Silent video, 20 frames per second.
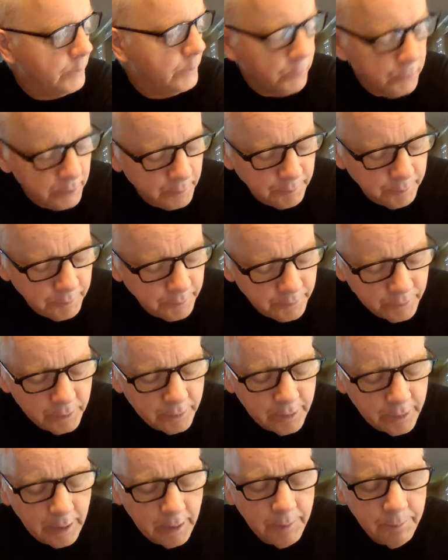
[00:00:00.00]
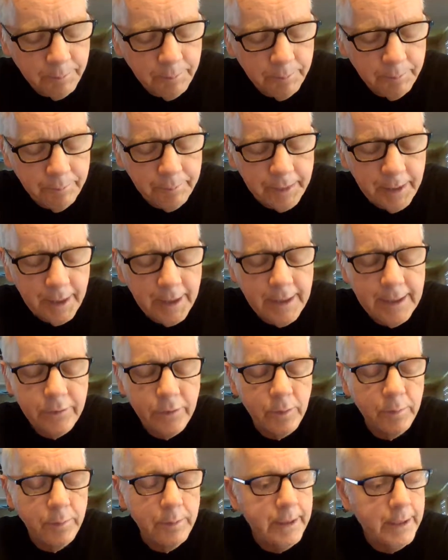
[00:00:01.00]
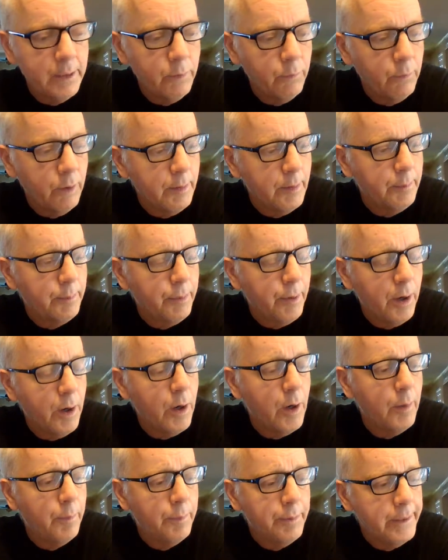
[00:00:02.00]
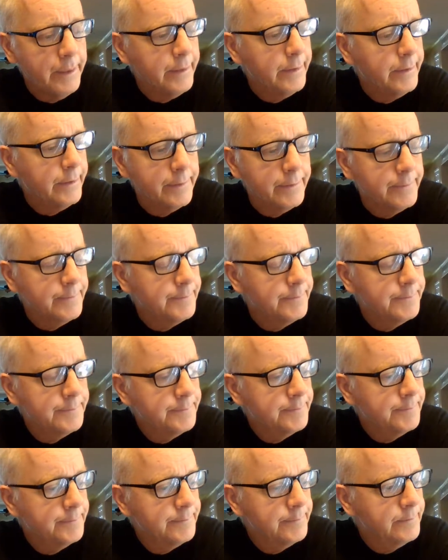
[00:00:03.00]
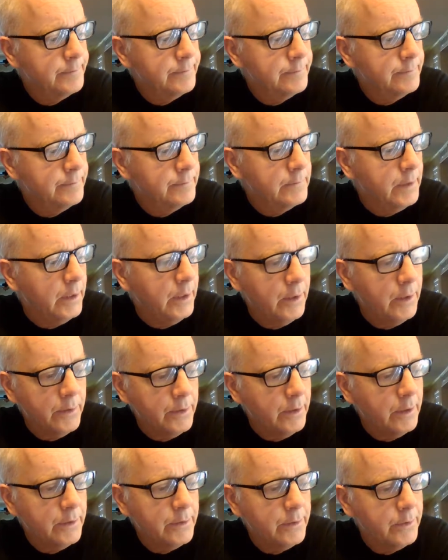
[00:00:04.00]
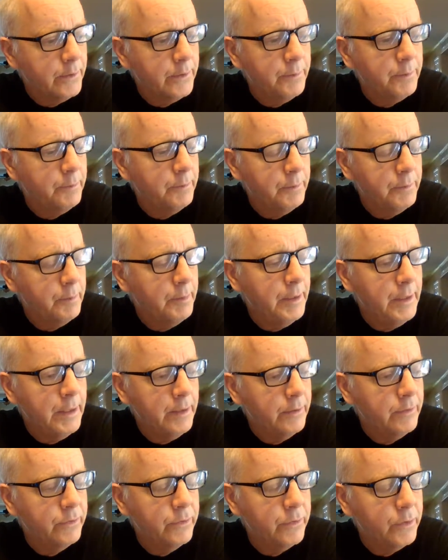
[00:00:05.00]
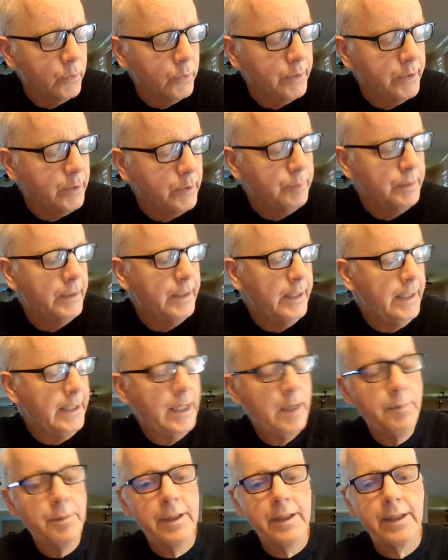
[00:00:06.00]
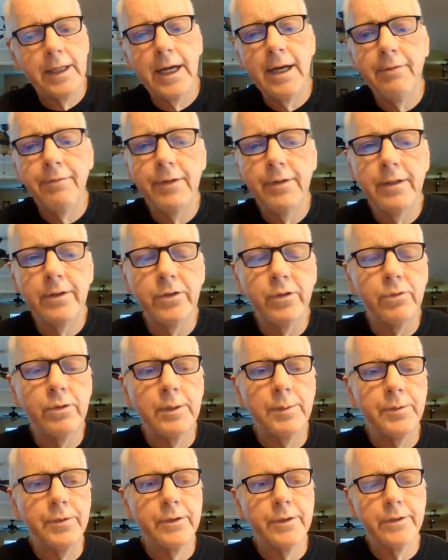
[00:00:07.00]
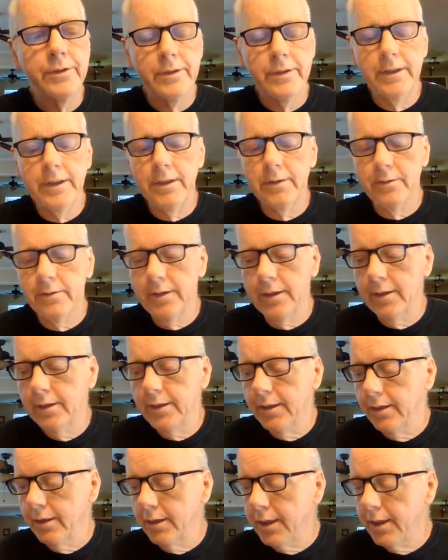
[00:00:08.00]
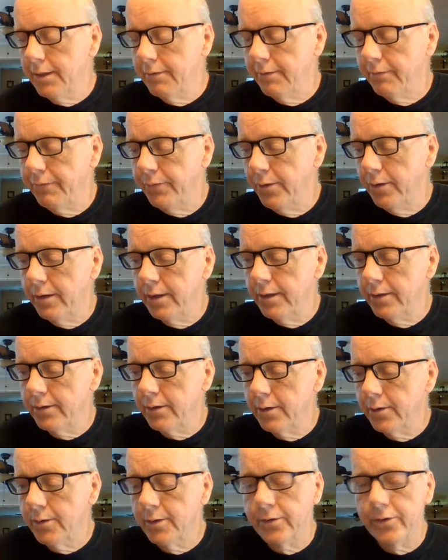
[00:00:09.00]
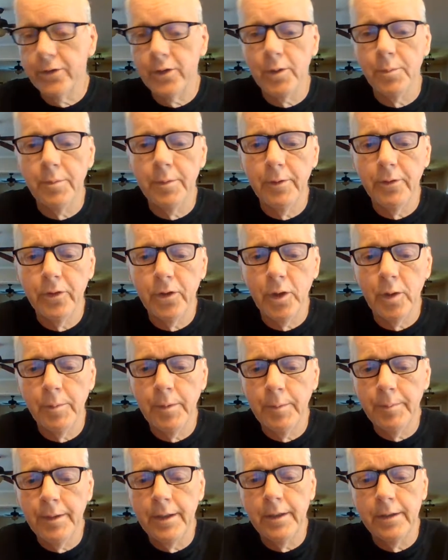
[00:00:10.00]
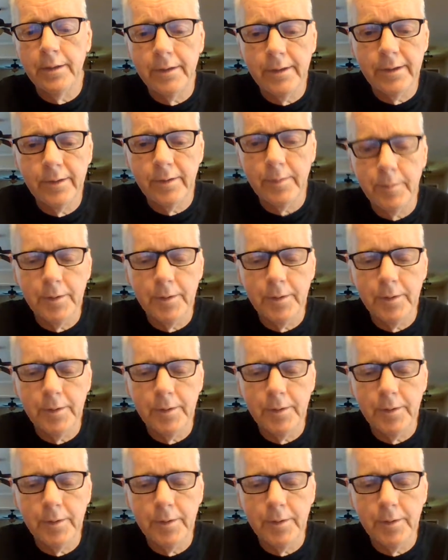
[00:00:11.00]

What just got guys, there's men and women, Paul, Peter. You know, you all know the many stories, but anyhow, I'm gonna dive into the scriptures and then I'll tell you kind of a few things the Lord showed me, showed me about this.